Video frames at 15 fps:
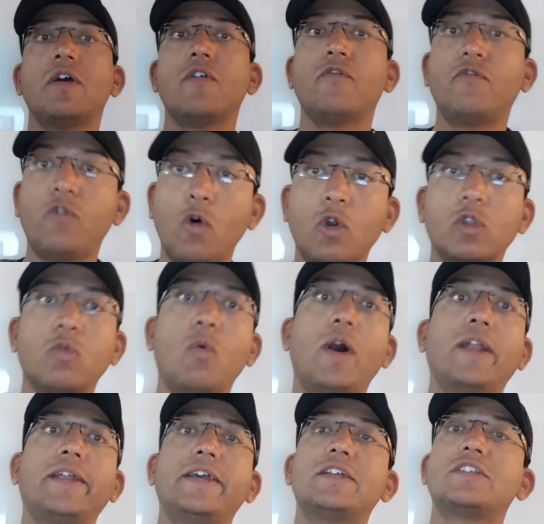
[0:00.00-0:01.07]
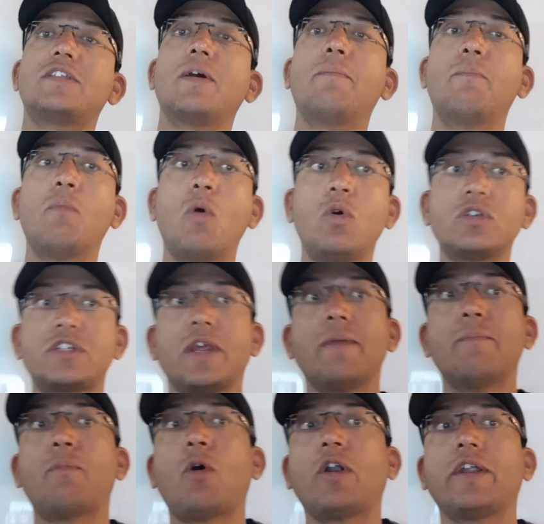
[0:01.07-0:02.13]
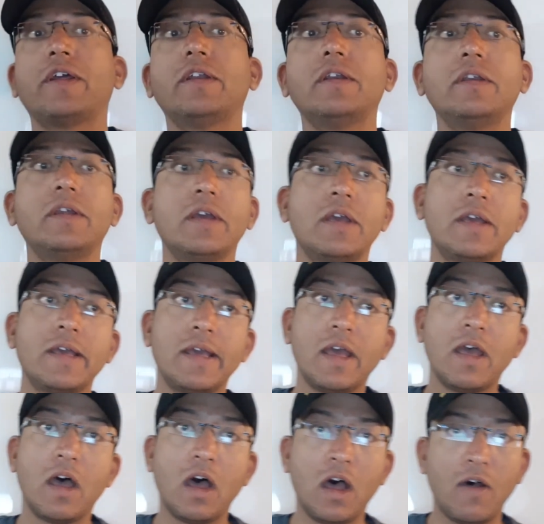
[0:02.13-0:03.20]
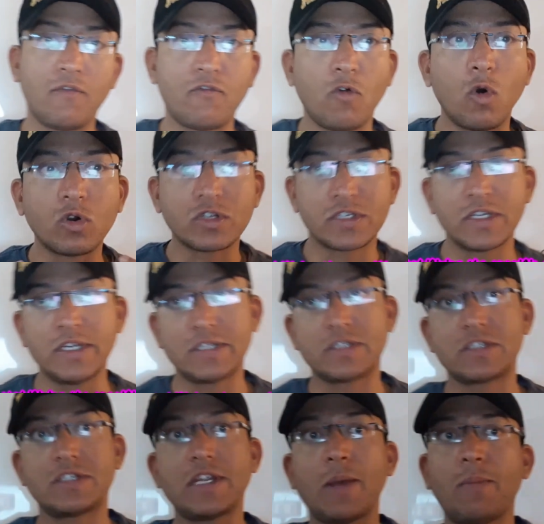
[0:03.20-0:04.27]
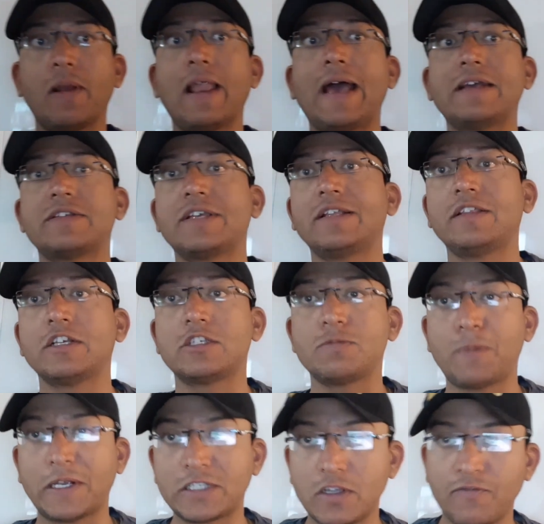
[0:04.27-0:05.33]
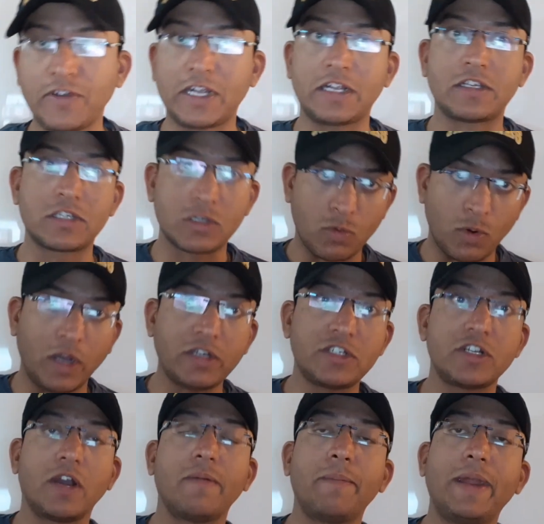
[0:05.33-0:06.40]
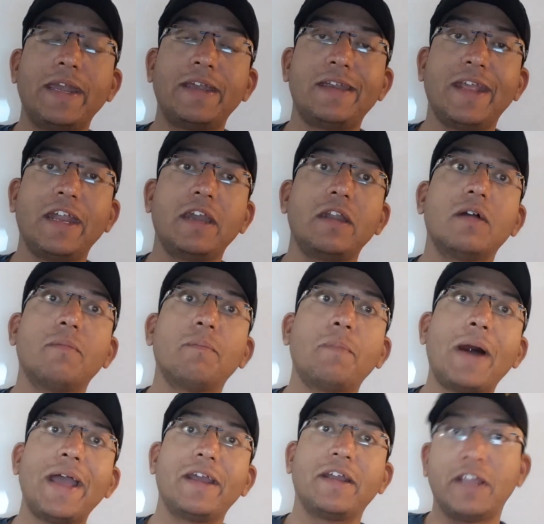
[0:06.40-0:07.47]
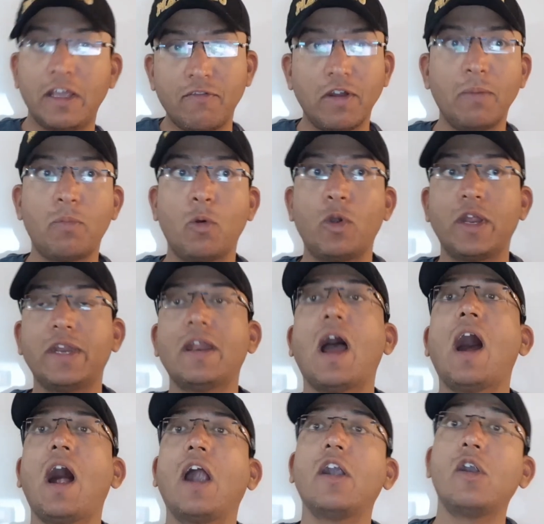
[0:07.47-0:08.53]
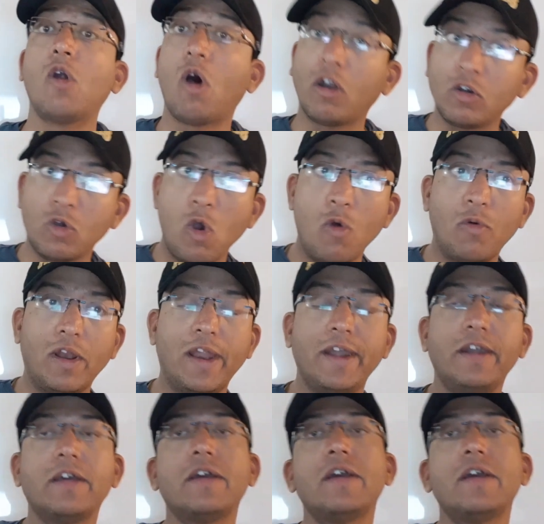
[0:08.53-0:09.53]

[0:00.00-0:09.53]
Fourth one is the most important forces stabilizing the specific structure maintained by a given protein are non-covalent,